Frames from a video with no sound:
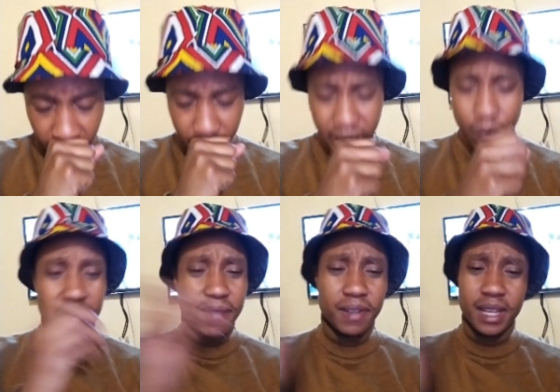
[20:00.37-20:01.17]
that
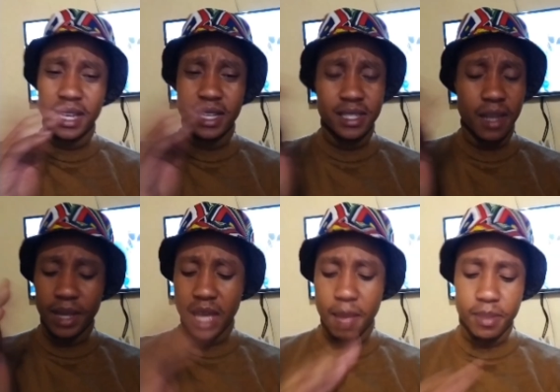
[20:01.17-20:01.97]
whenever
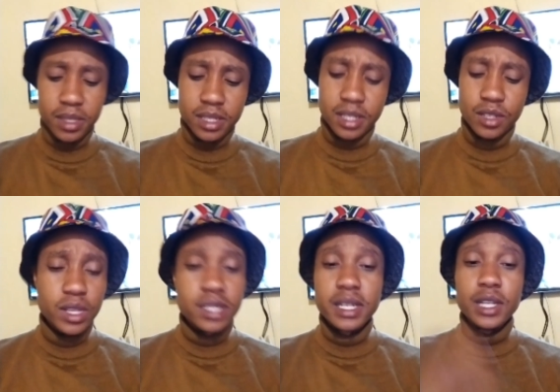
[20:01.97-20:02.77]
something happens, you
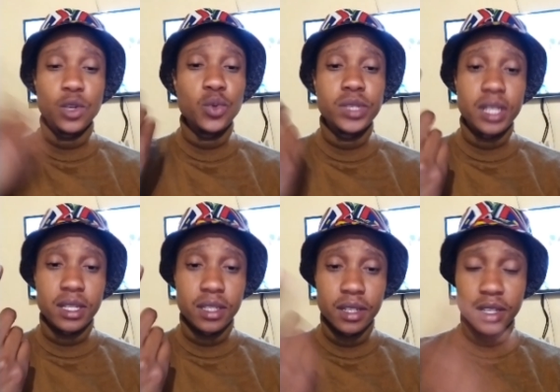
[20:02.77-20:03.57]
easily lose it.
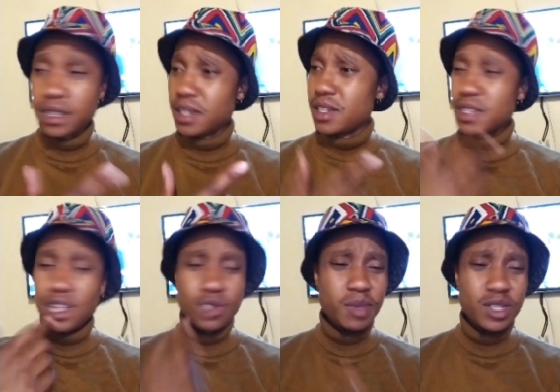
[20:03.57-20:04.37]

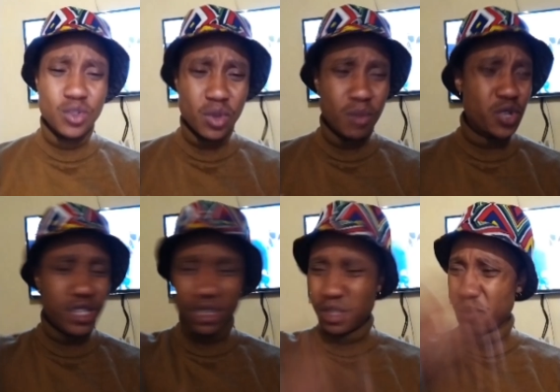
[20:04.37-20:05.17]
Start to be so emotional, you